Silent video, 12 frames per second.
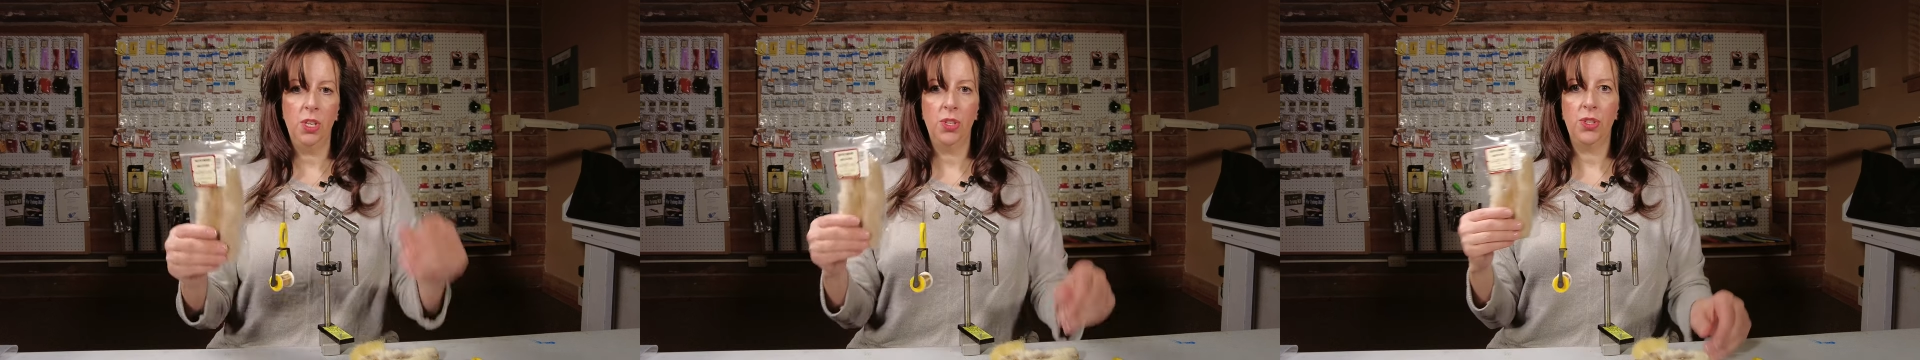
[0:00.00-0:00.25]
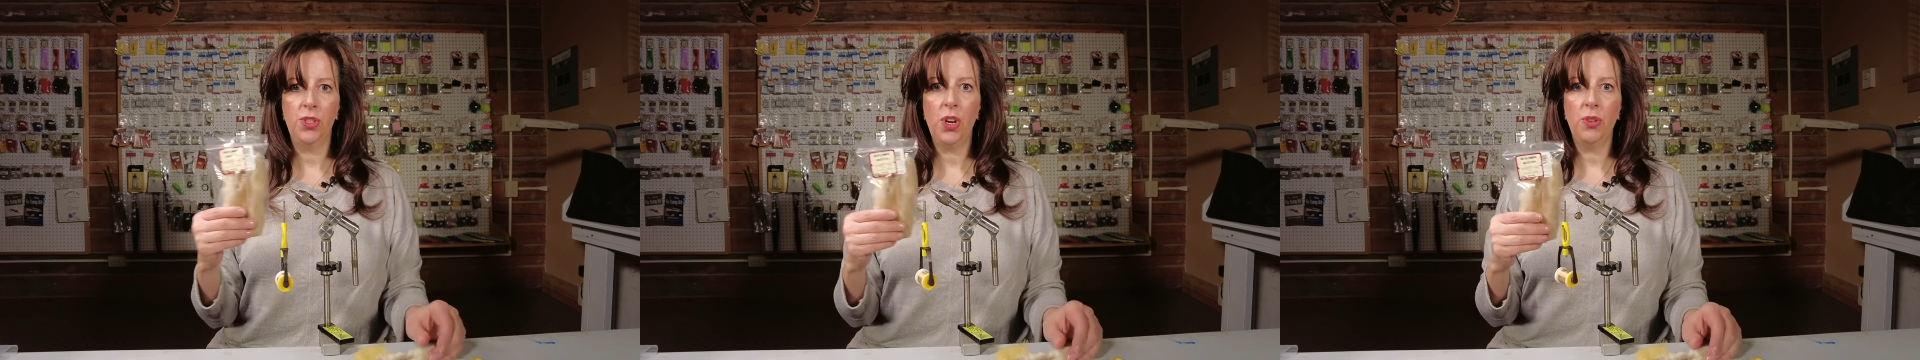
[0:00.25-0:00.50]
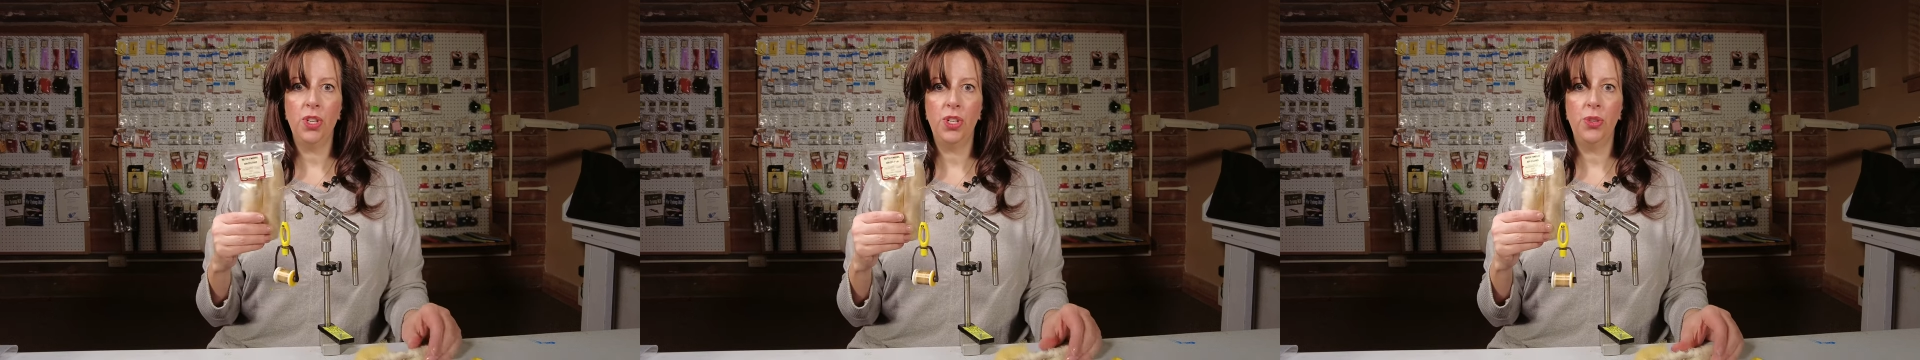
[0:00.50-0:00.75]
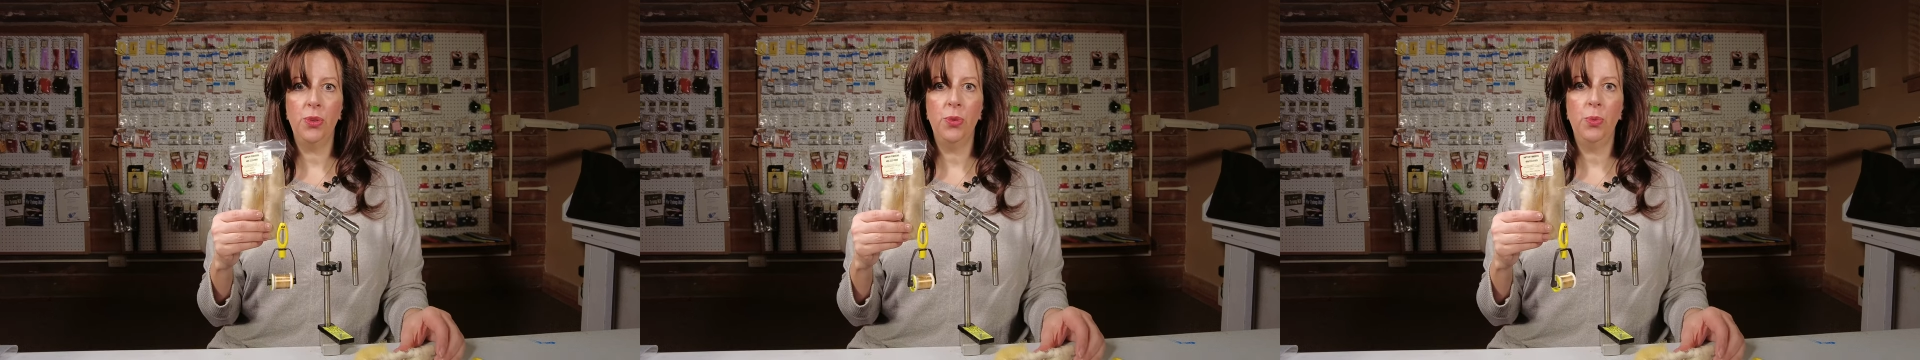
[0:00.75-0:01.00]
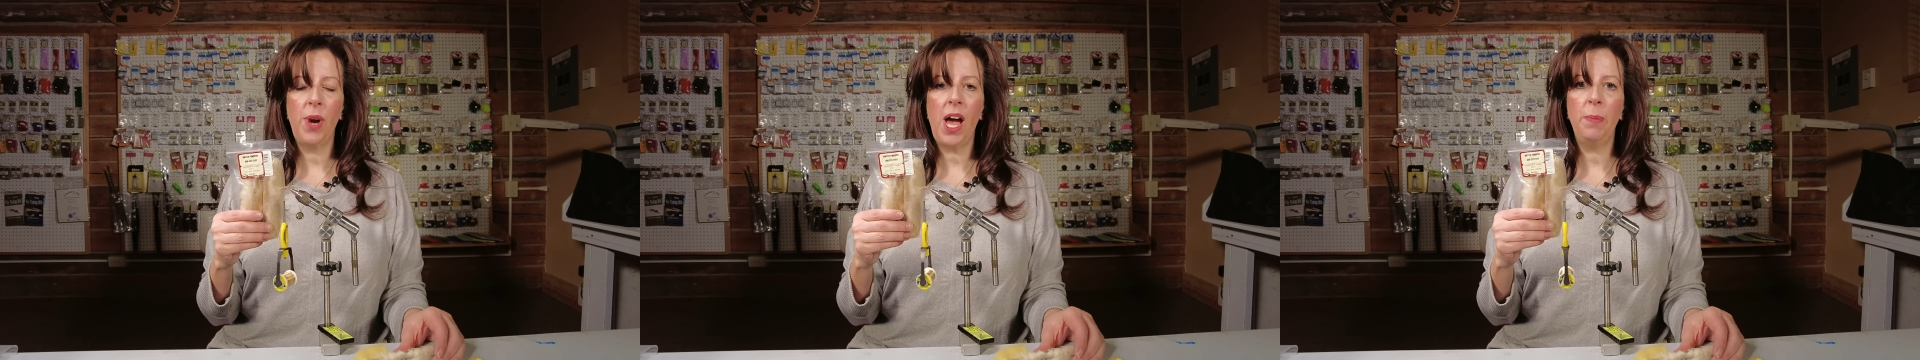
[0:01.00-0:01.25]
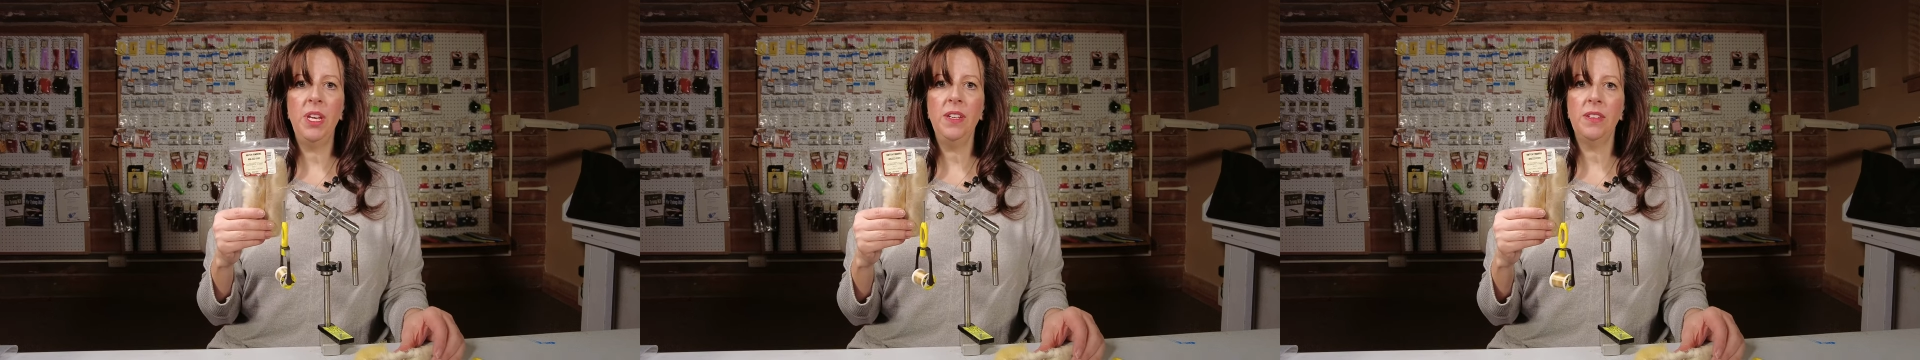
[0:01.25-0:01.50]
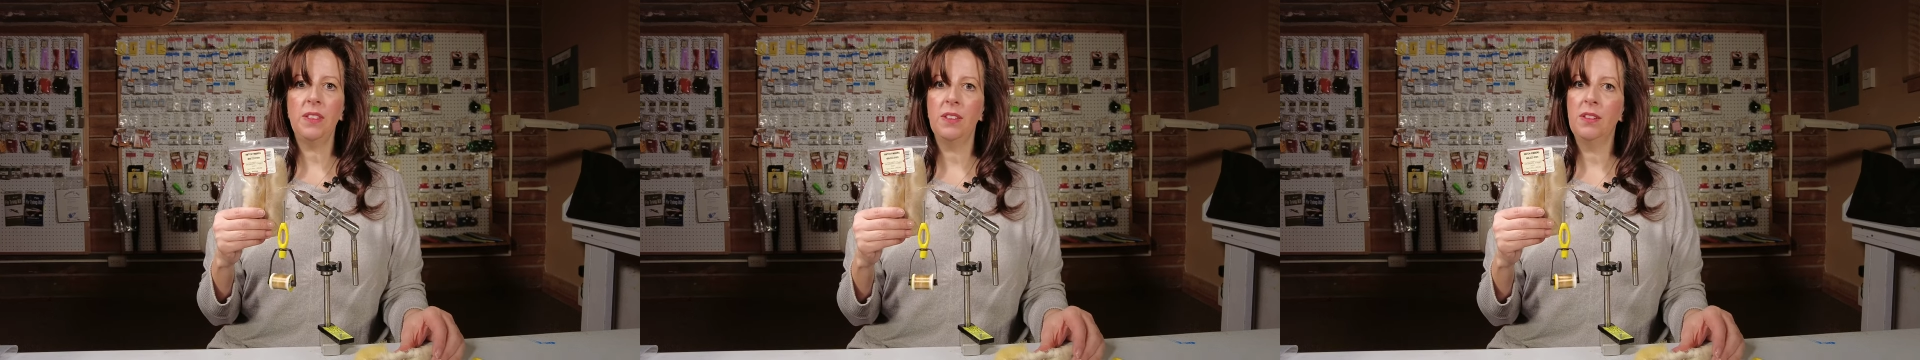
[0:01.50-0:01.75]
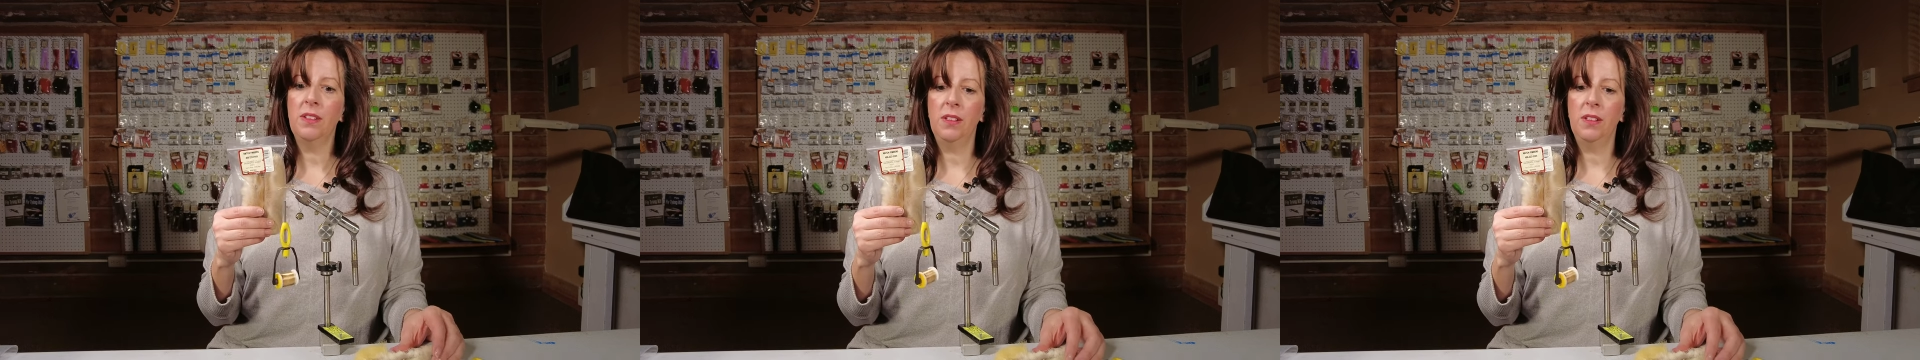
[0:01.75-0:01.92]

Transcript: Snowshoe Rabbit.